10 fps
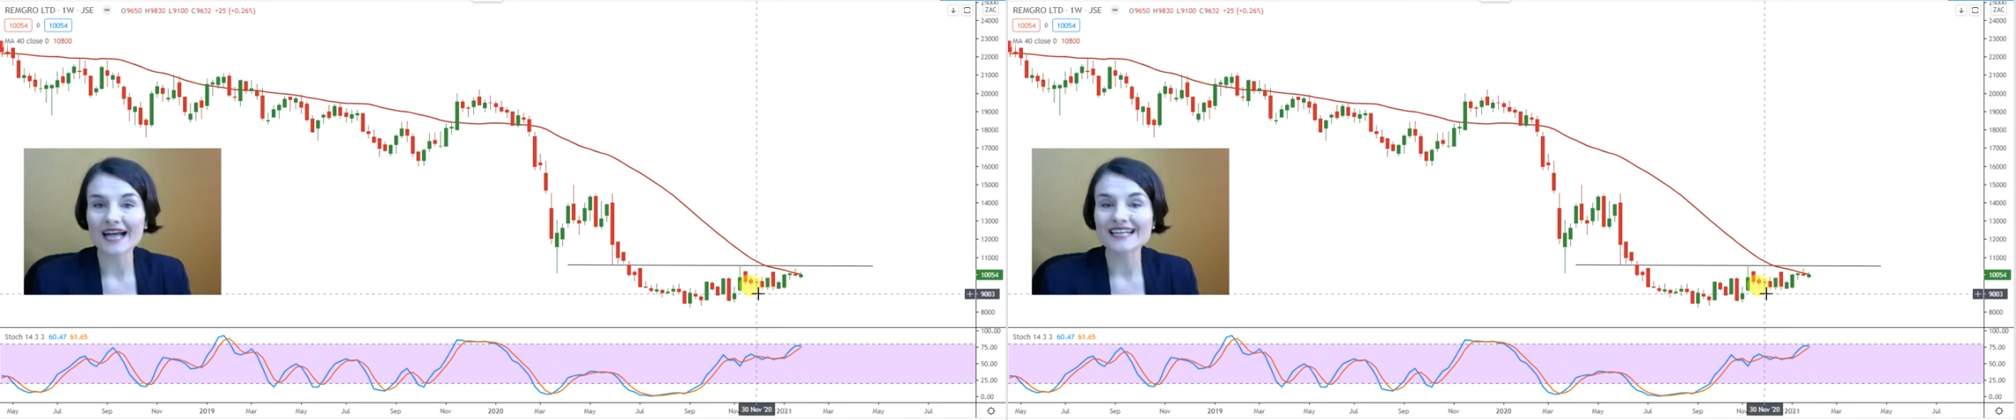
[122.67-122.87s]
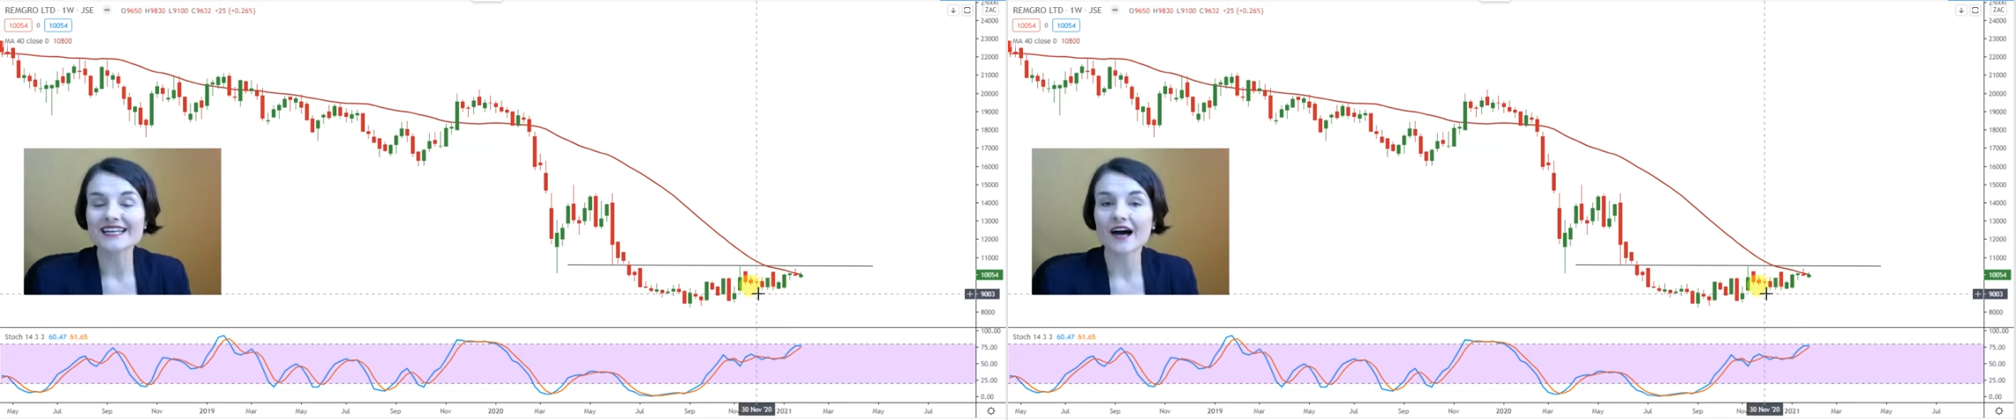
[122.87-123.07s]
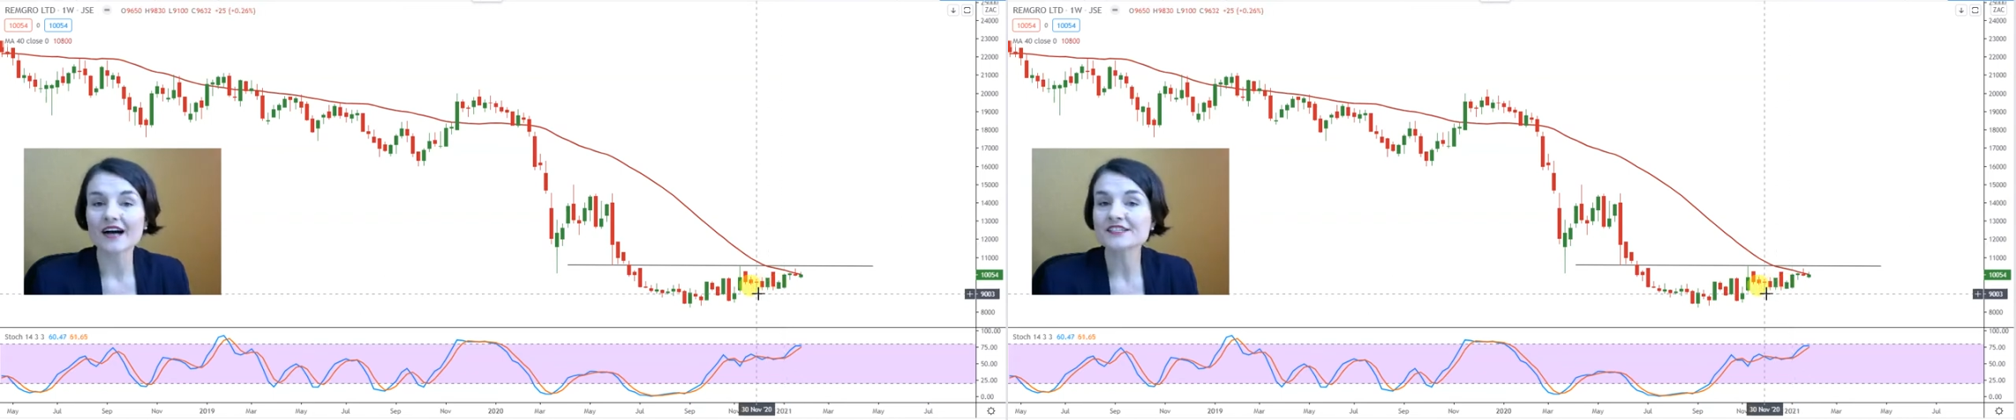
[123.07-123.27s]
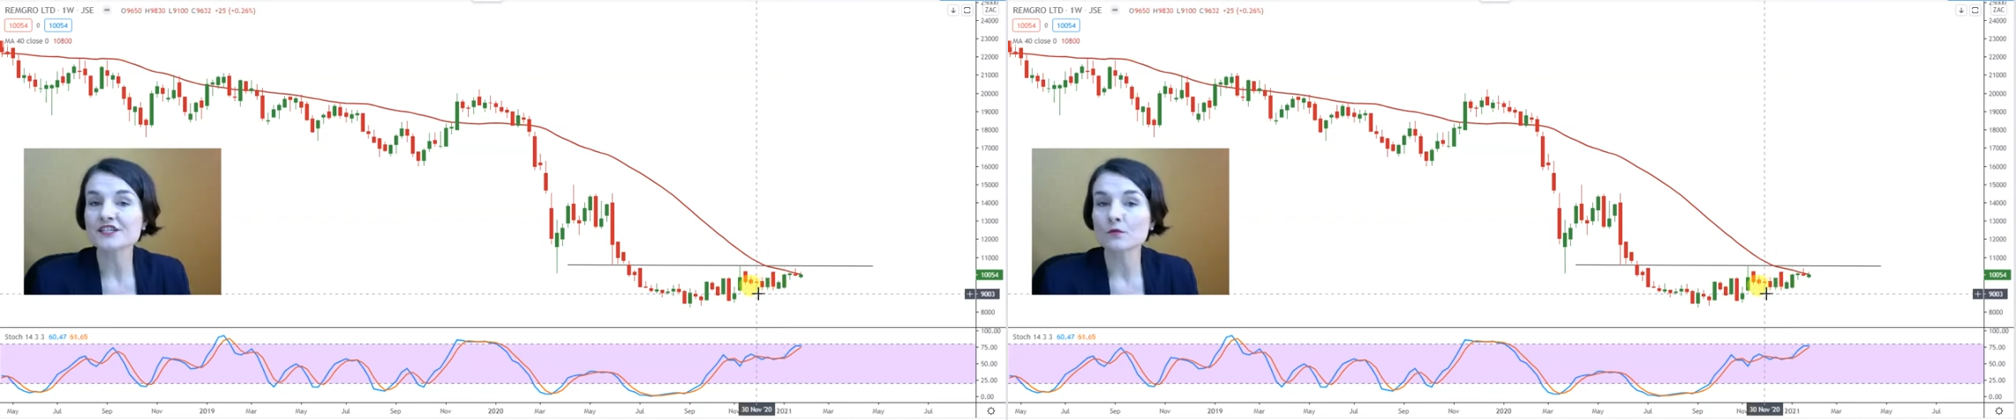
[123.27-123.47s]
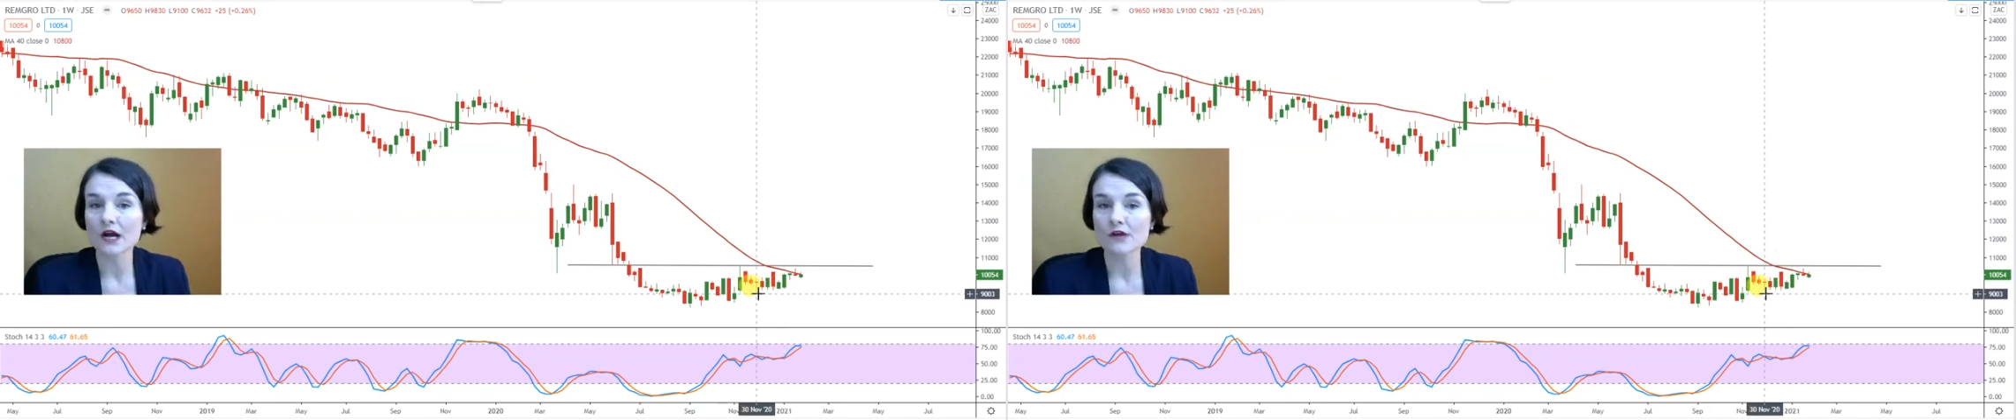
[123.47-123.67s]
at
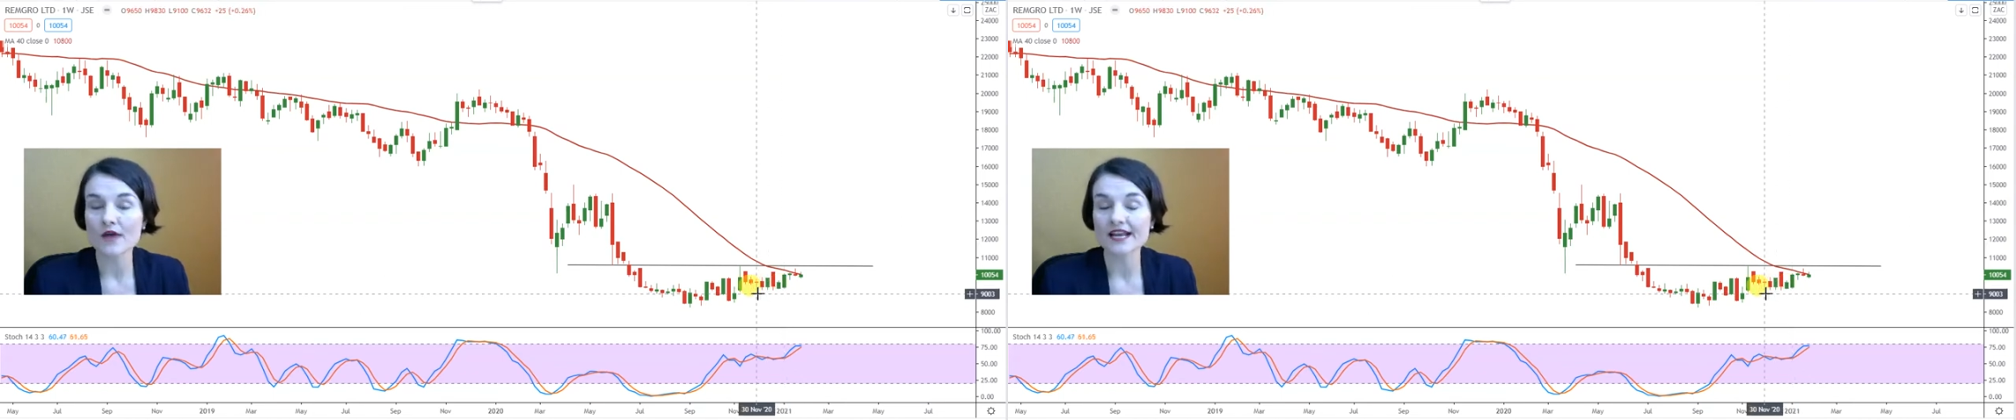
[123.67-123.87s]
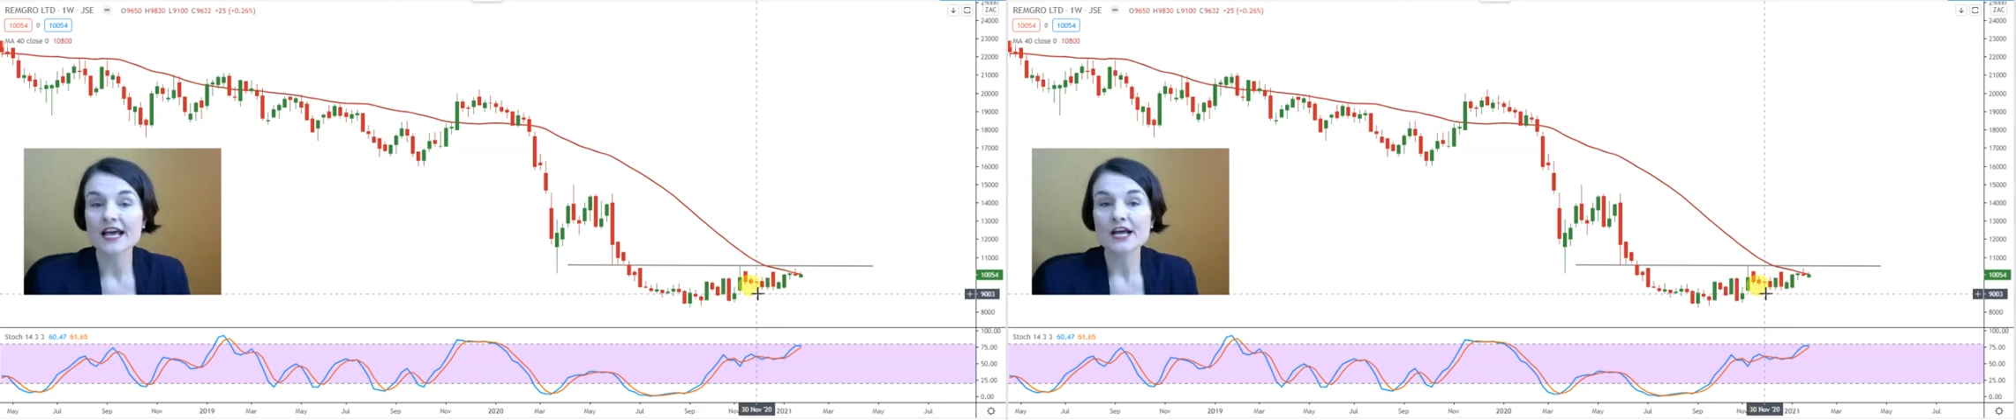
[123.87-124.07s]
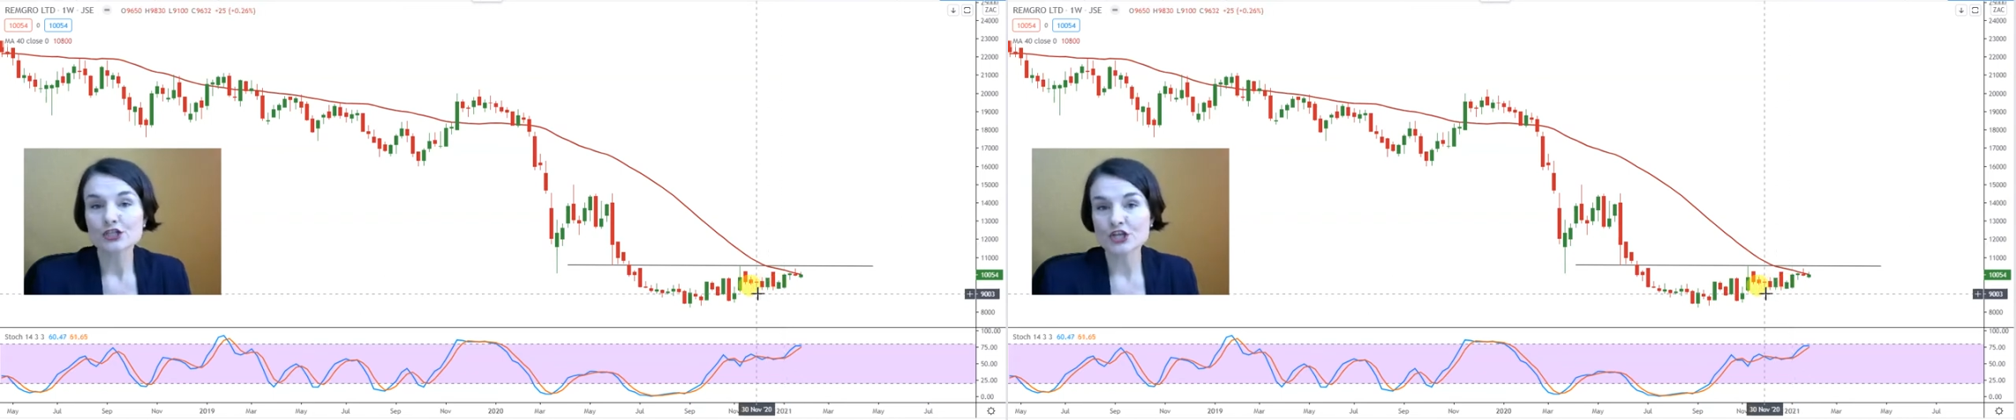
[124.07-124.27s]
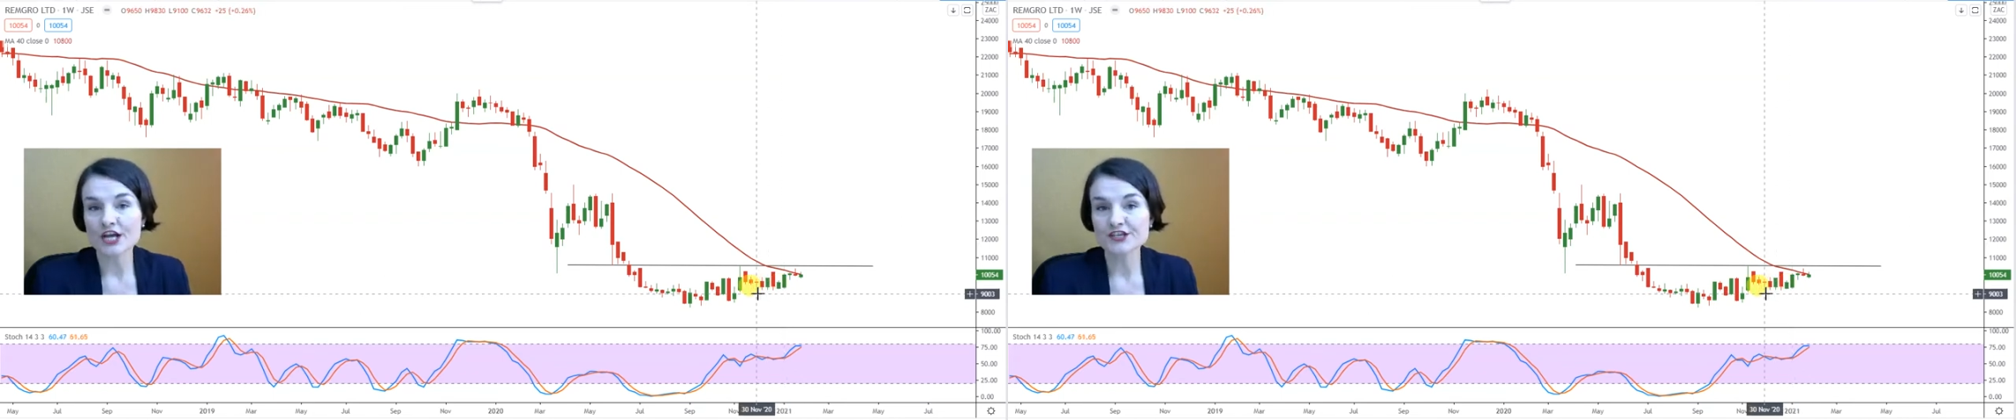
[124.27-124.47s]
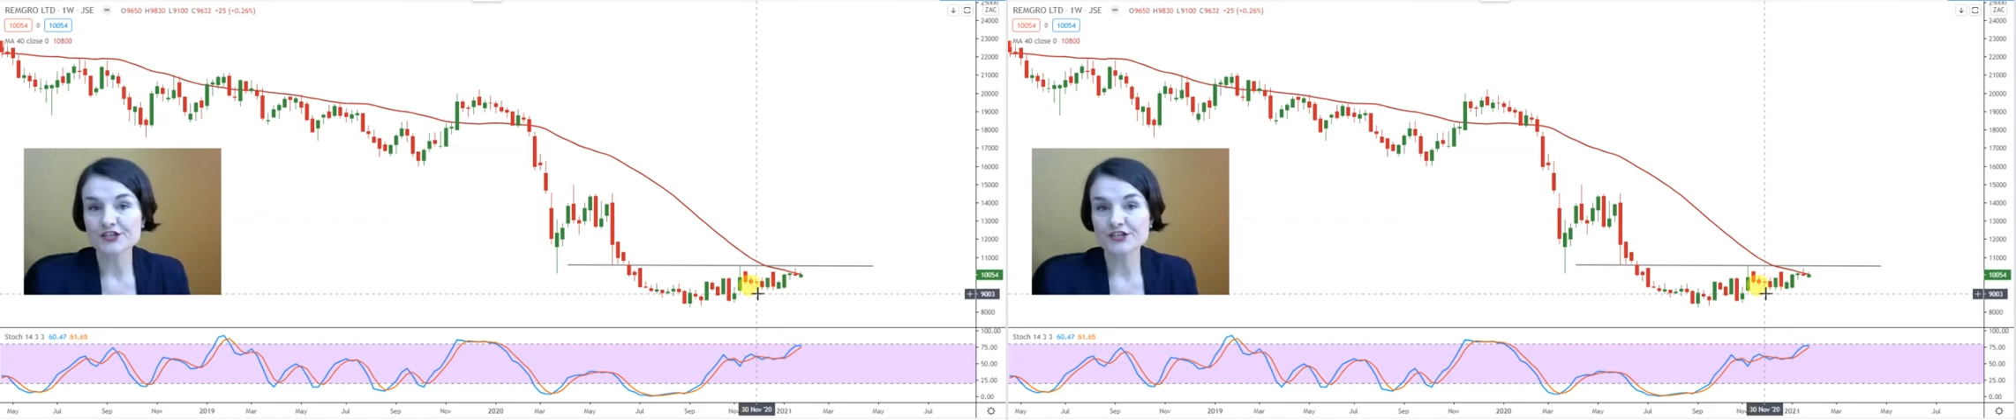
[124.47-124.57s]
91 Rand changes